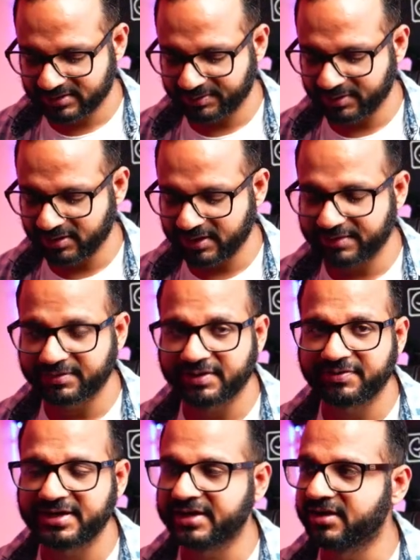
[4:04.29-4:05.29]
Similarly,
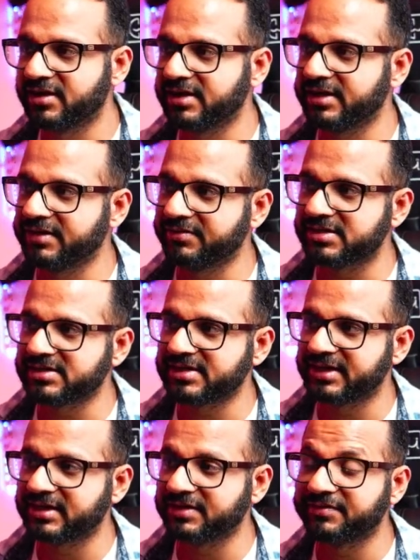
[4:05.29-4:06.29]
what we did earlier, we'll
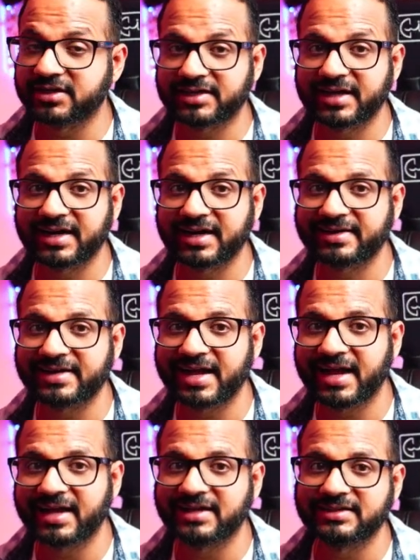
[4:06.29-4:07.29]
set the work directory
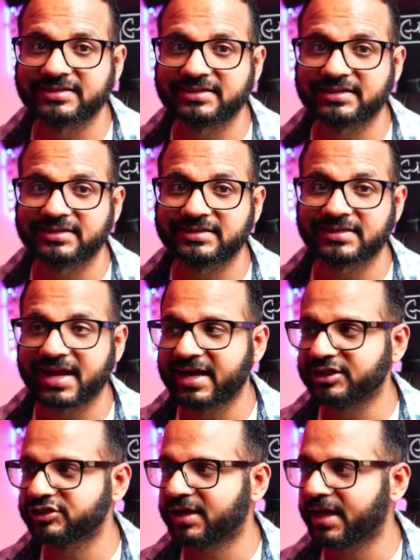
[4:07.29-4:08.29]
as
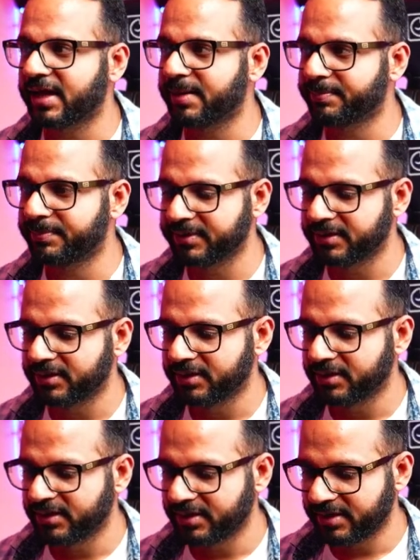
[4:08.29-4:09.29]
slash app,
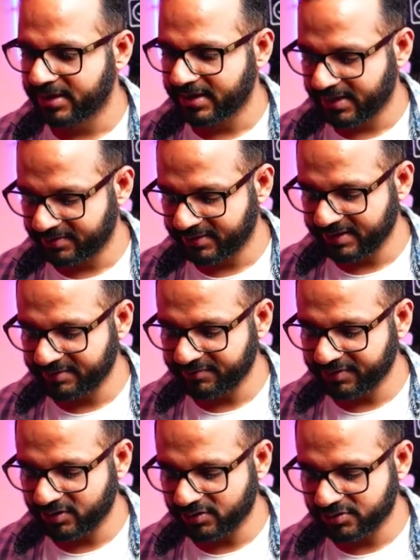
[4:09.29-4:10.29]
and then
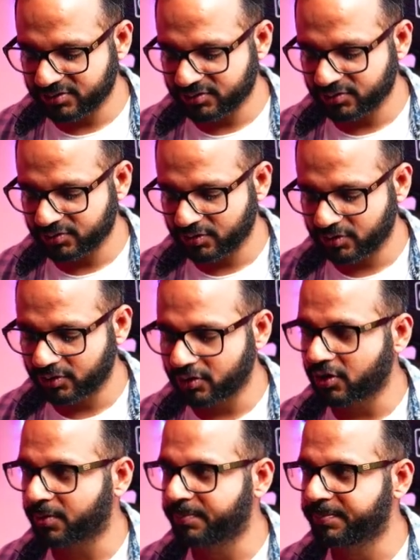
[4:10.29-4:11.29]
we'll also
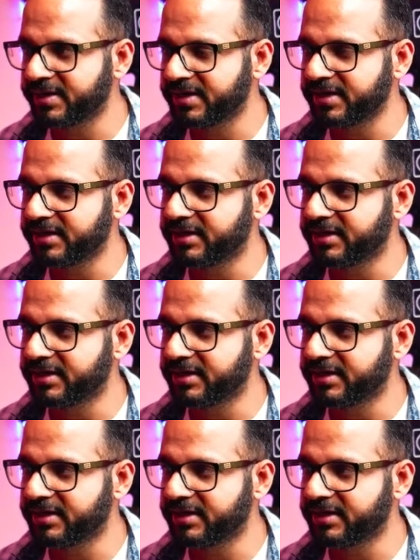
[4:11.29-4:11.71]
copy